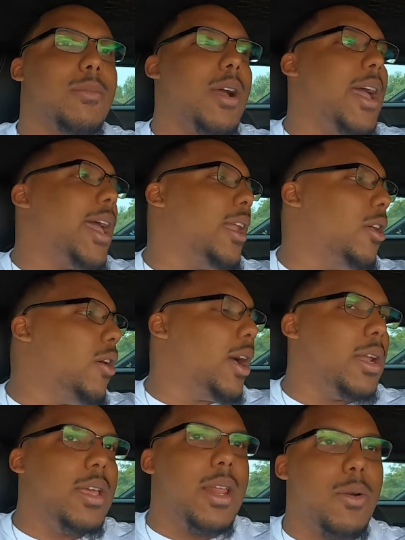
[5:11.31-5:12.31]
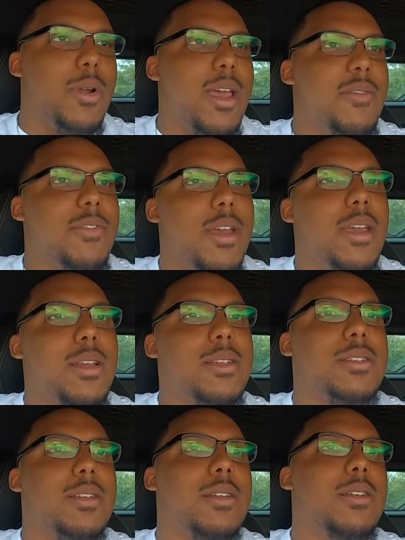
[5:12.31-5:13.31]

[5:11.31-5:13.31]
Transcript: I had no idea they were that fast.